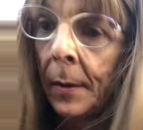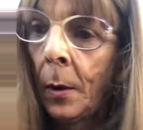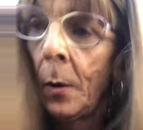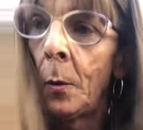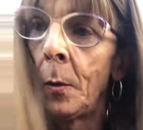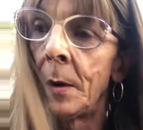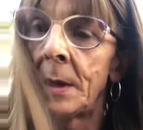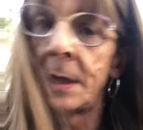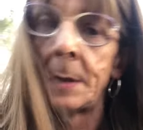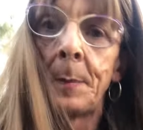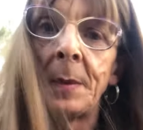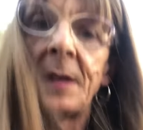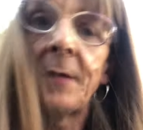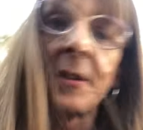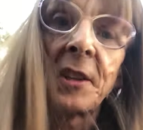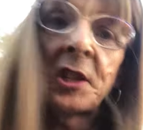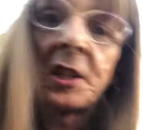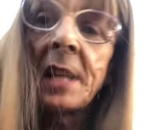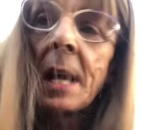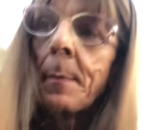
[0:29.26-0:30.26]
Oh, there's a bit of a
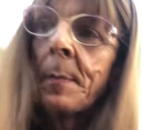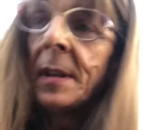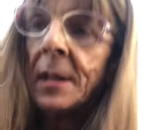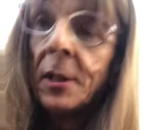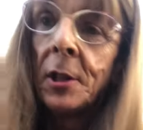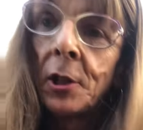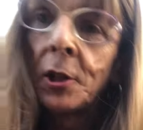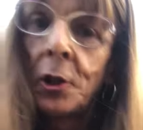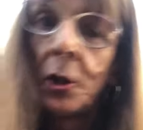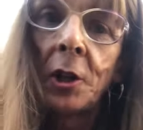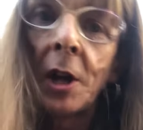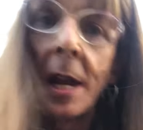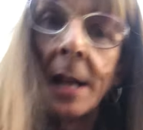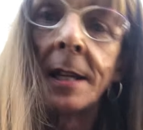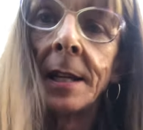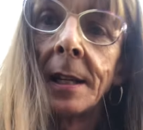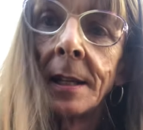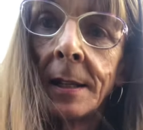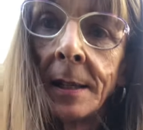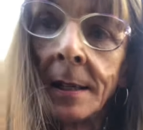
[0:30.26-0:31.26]
step into the shed.